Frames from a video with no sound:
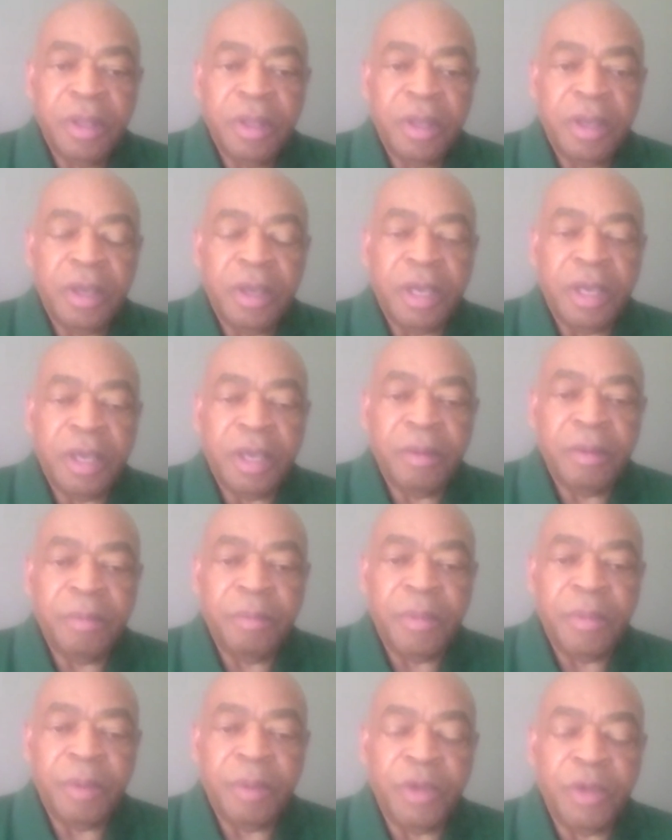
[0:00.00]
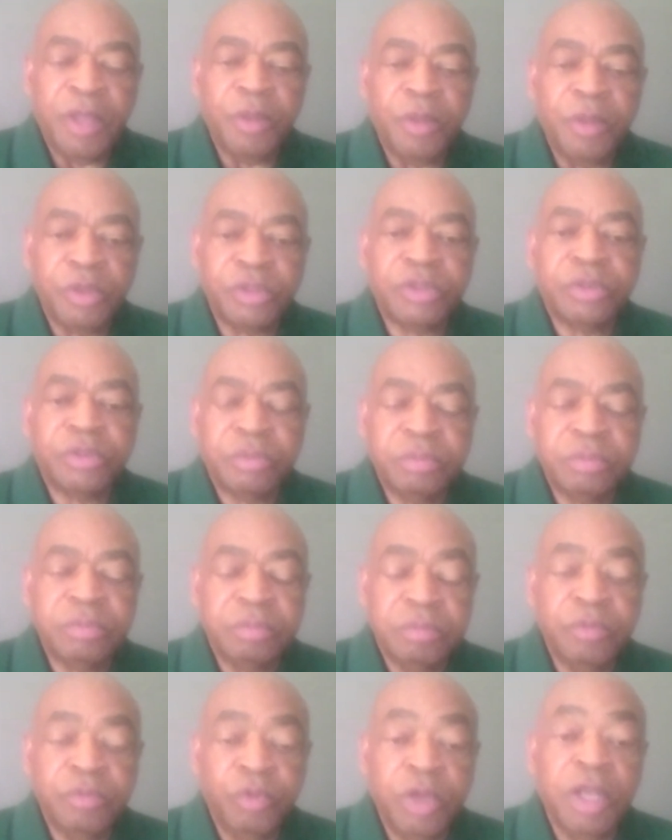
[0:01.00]
my mother was
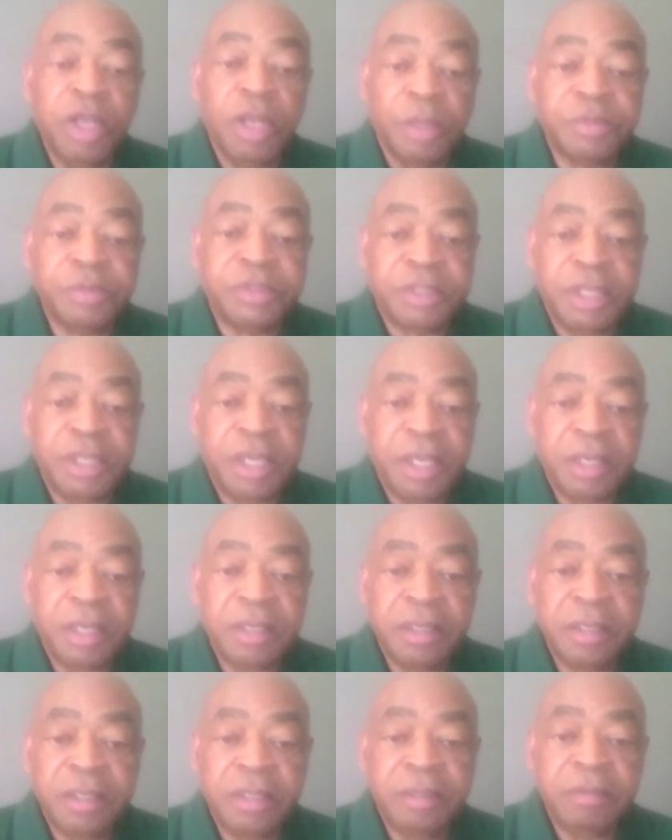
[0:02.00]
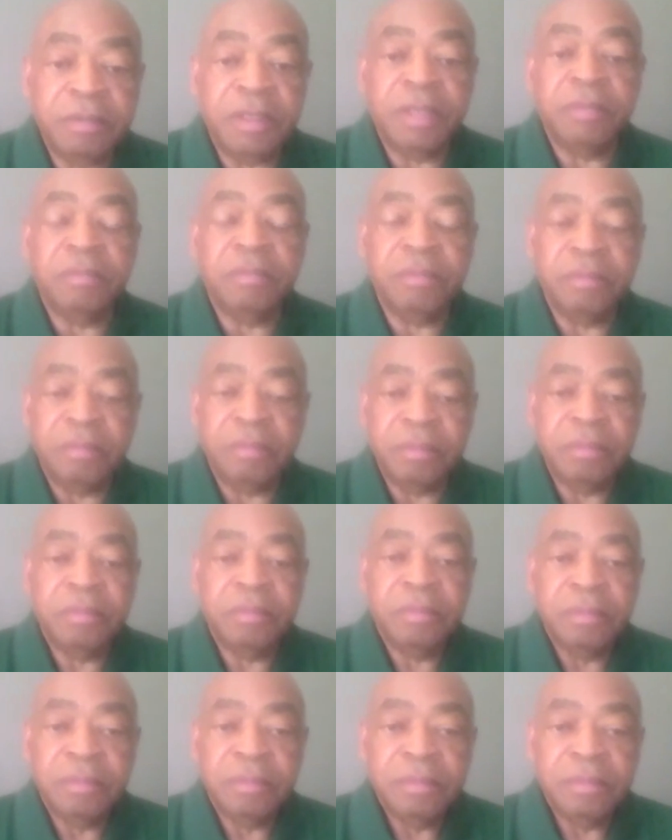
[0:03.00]
real upset, and
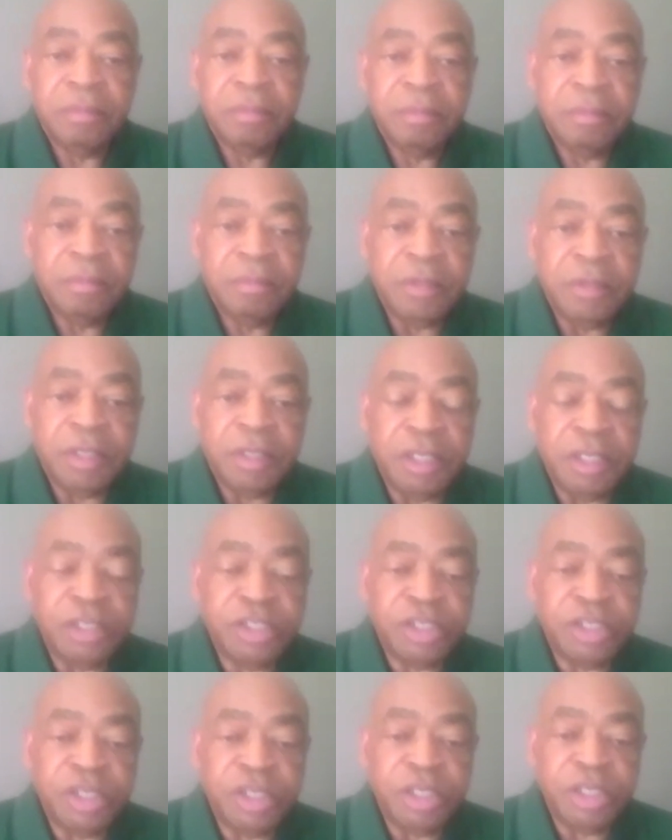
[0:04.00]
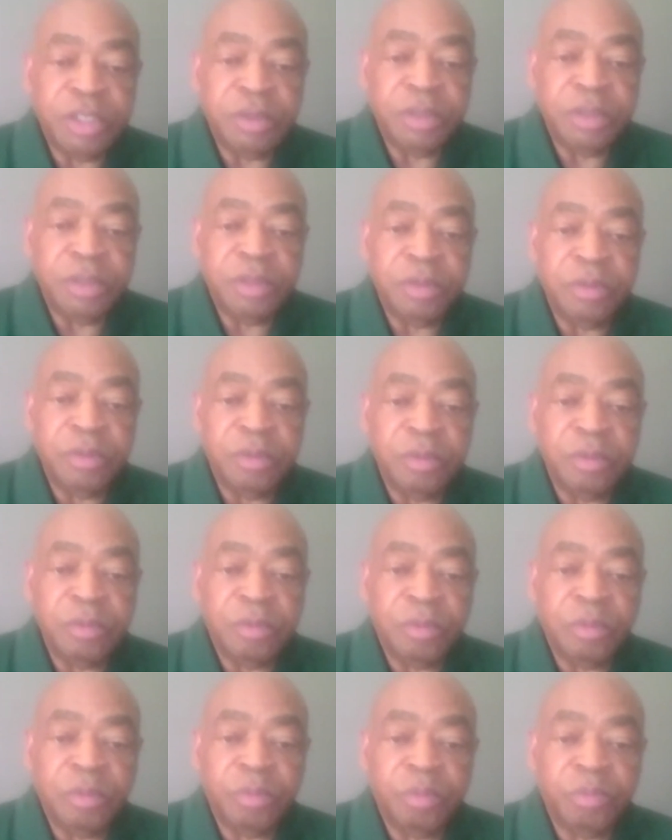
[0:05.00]
then she
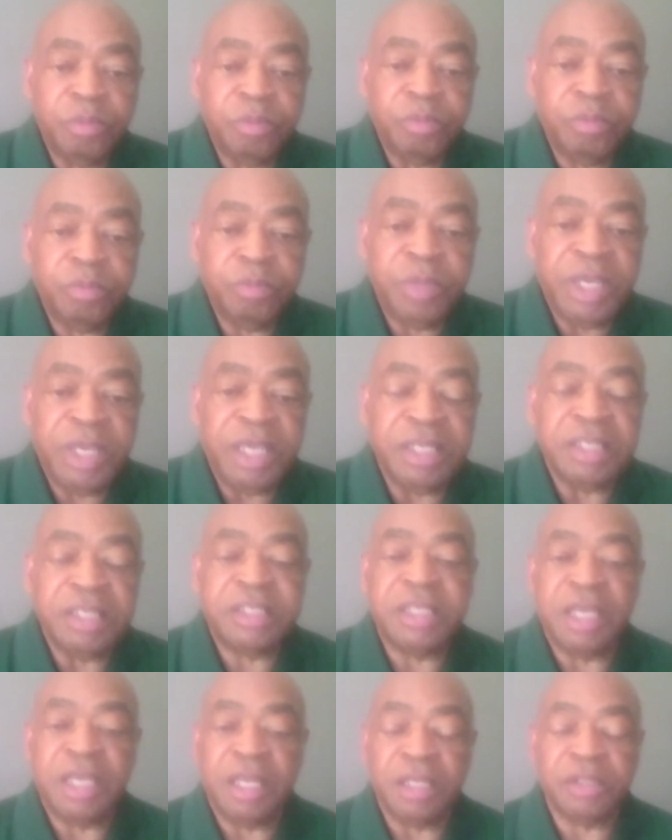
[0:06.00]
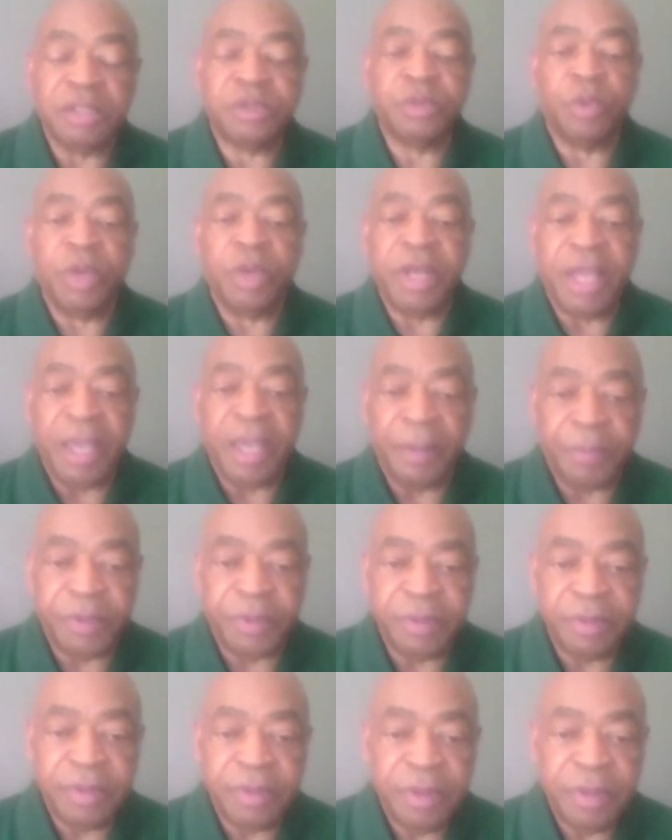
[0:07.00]
began to tell us what happened